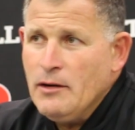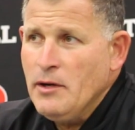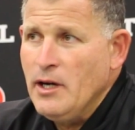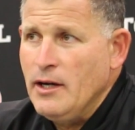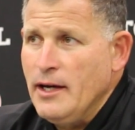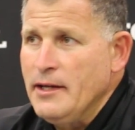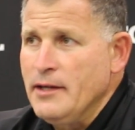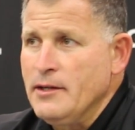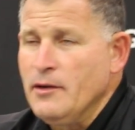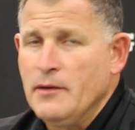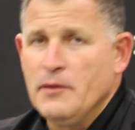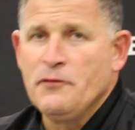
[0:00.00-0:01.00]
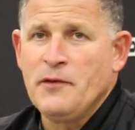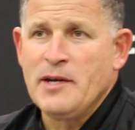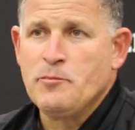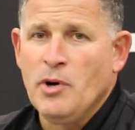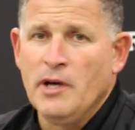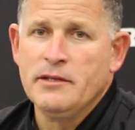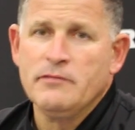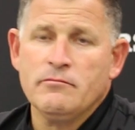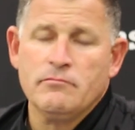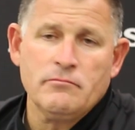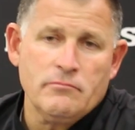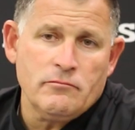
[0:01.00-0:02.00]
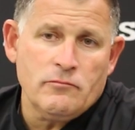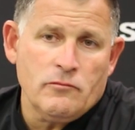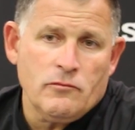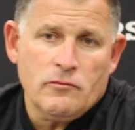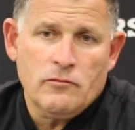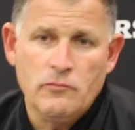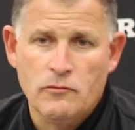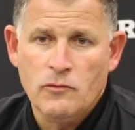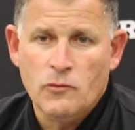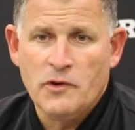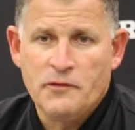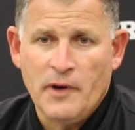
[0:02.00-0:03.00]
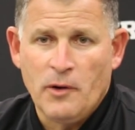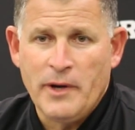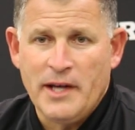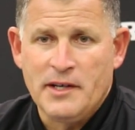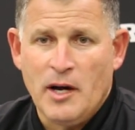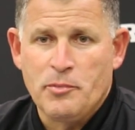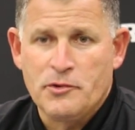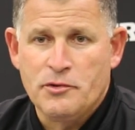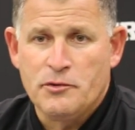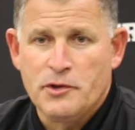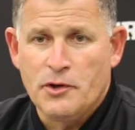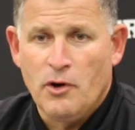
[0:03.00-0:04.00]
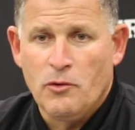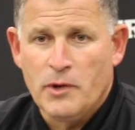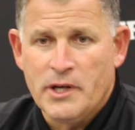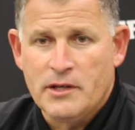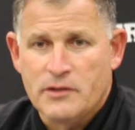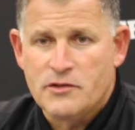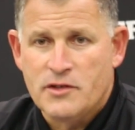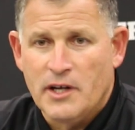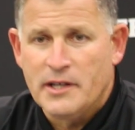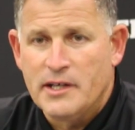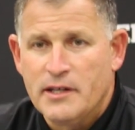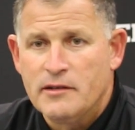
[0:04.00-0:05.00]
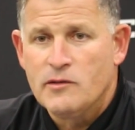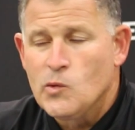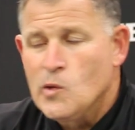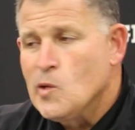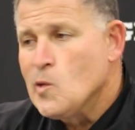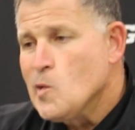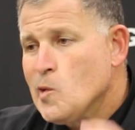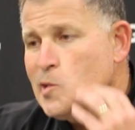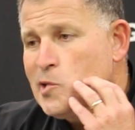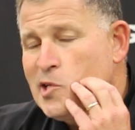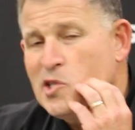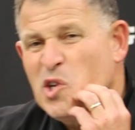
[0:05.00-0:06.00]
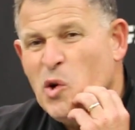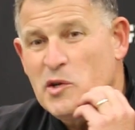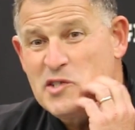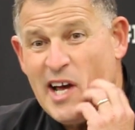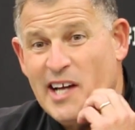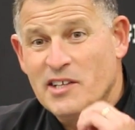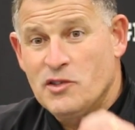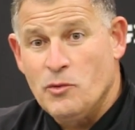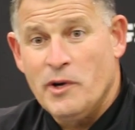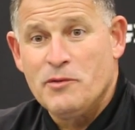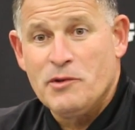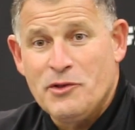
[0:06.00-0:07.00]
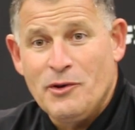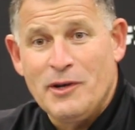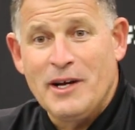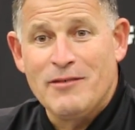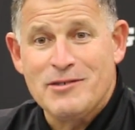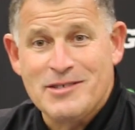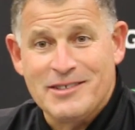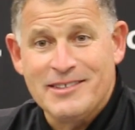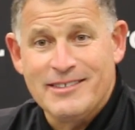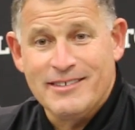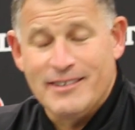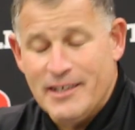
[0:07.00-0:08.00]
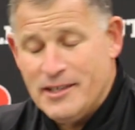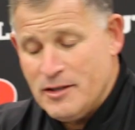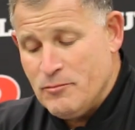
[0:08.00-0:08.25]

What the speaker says: Well, the fake punt, we felt we had an opportunity all week in studying it. Didn't go exactly the way we thought, obviously, right?